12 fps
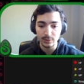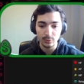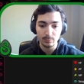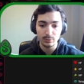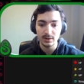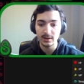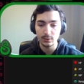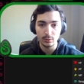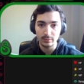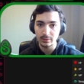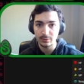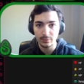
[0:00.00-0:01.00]
Your pre-tech
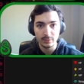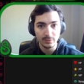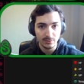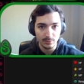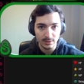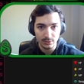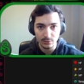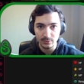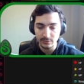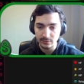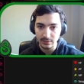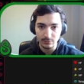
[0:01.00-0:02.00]
over the first three
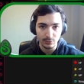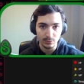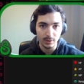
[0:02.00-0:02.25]
turns gives you